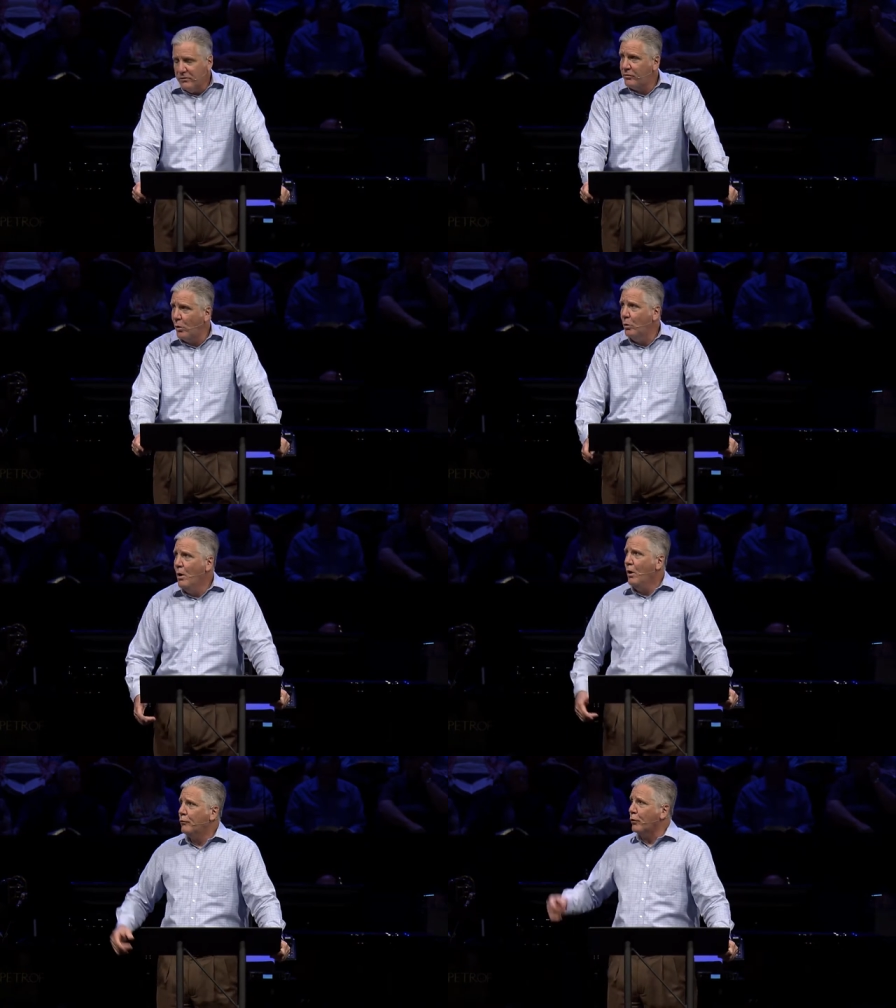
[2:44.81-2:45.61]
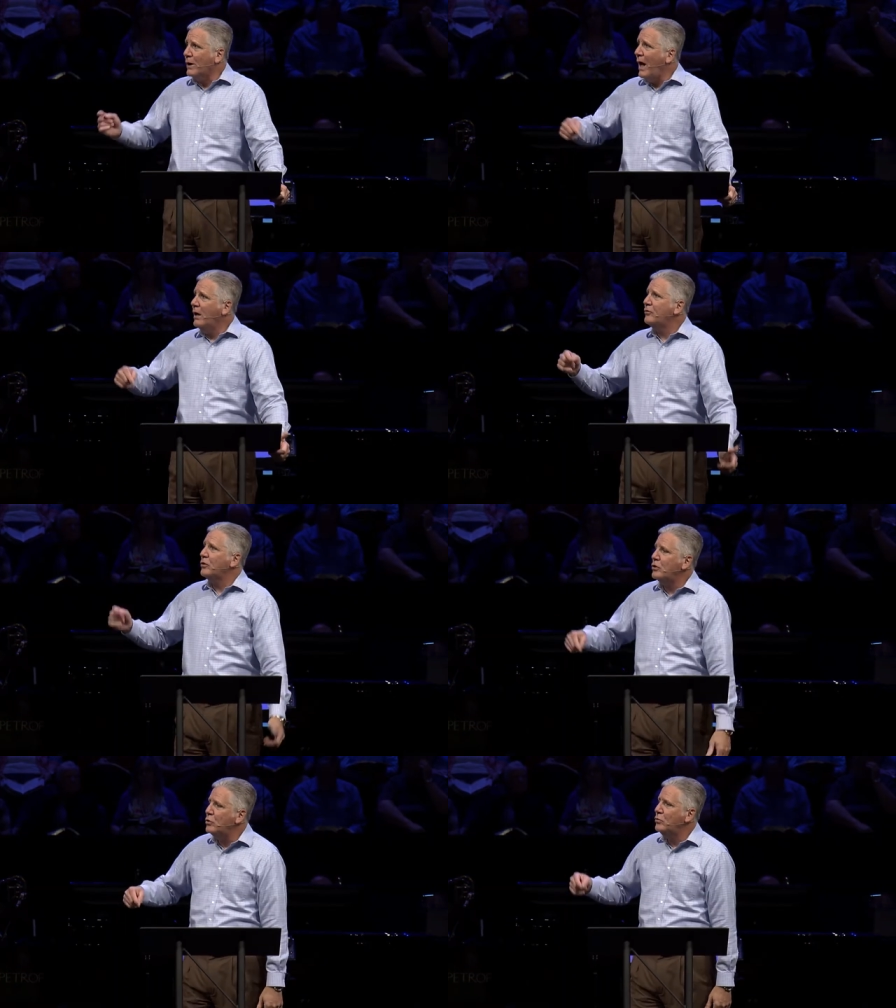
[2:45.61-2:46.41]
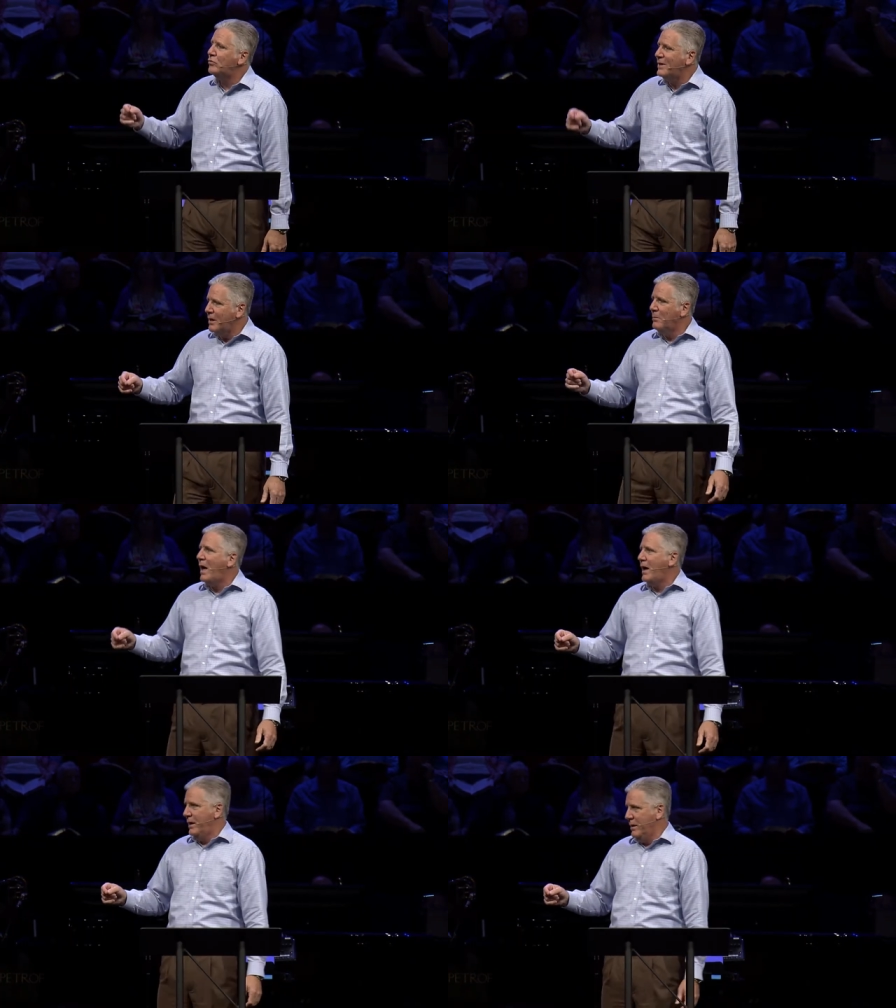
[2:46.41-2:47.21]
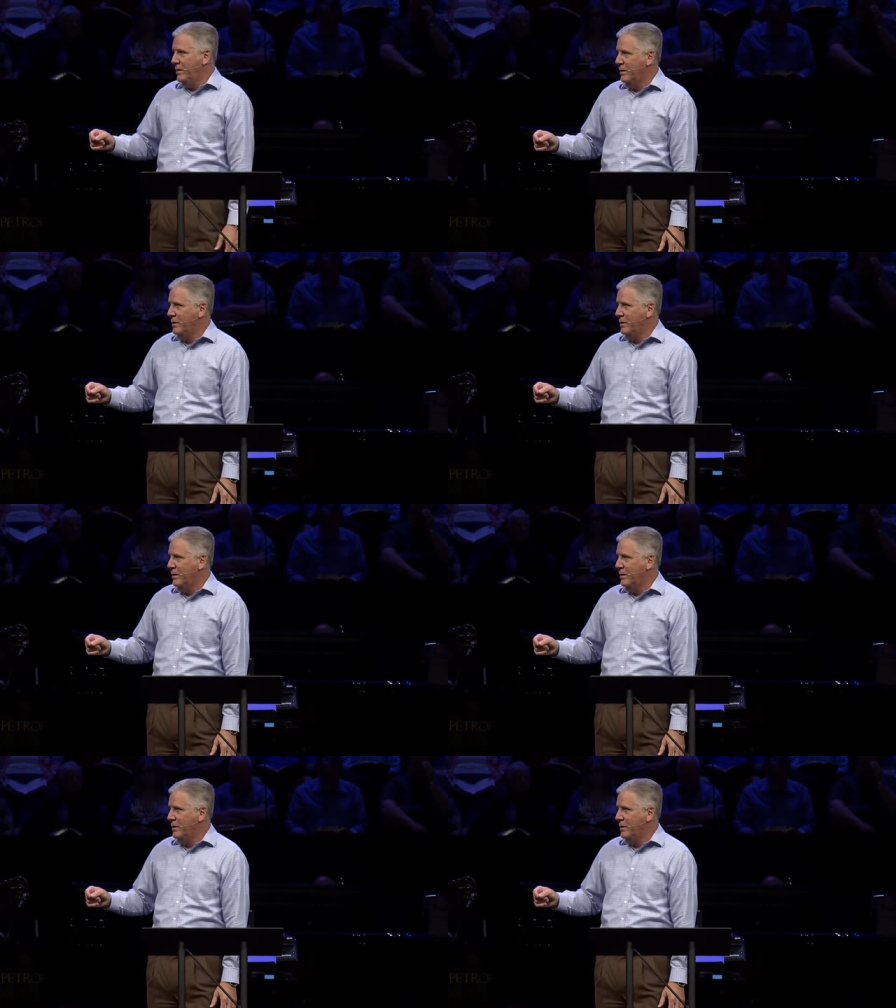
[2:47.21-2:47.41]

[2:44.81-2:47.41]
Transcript: So for God to use Nehemiah,